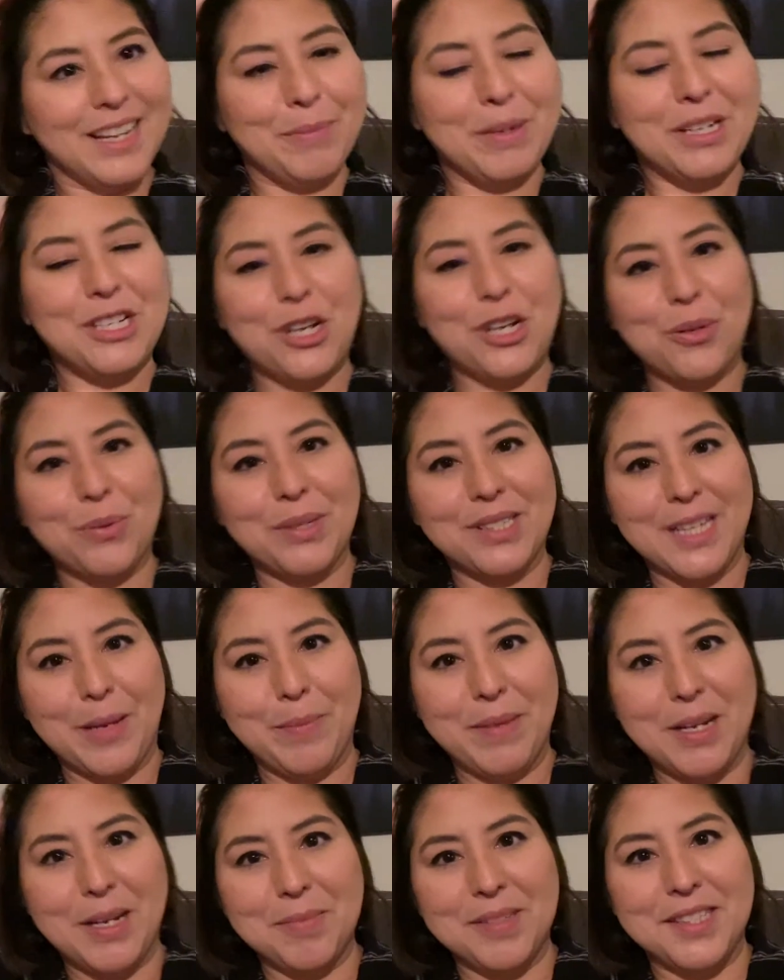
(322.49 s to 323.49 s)
daughter was
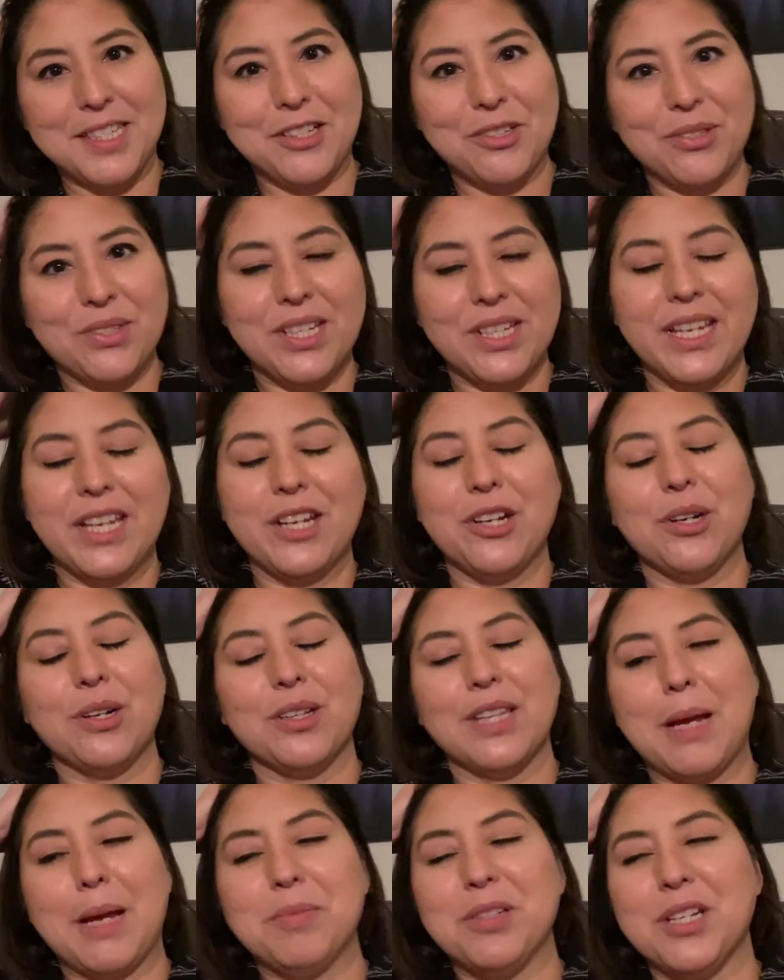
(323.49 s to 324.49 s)
coming upstairs to get her
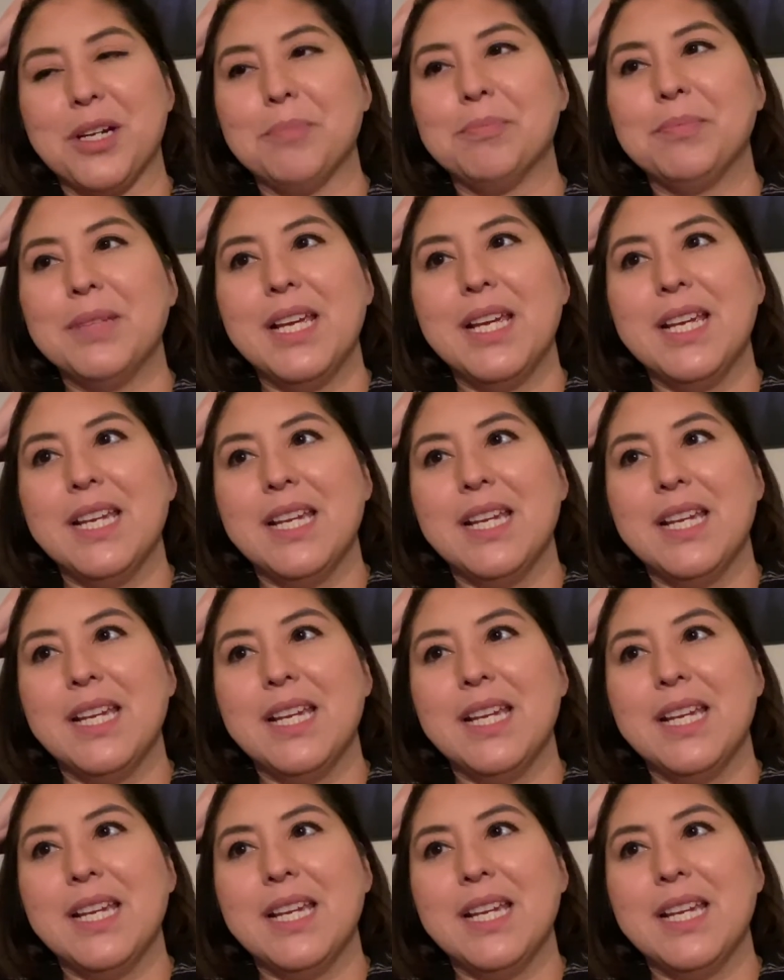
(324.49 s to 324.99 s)
laptop.